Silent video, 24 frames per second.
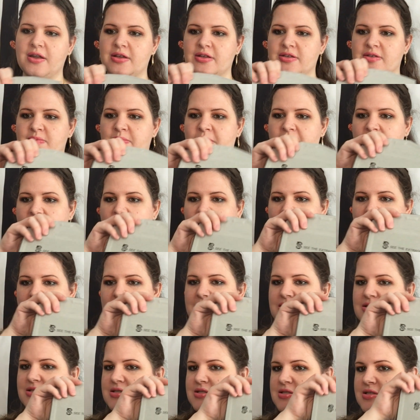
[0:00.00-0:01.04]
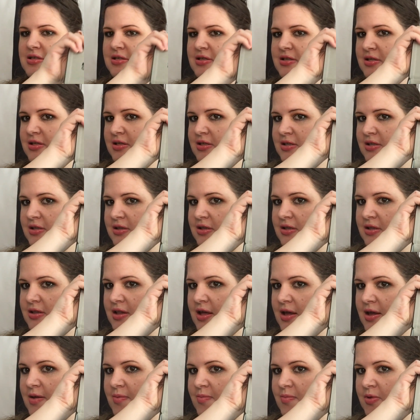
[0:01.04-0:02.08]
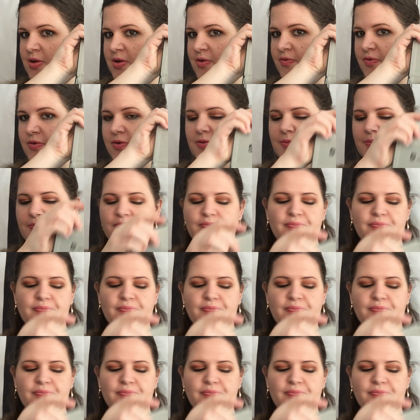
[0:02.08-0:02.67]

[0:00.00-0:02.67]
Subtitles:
is my case. That beautiful.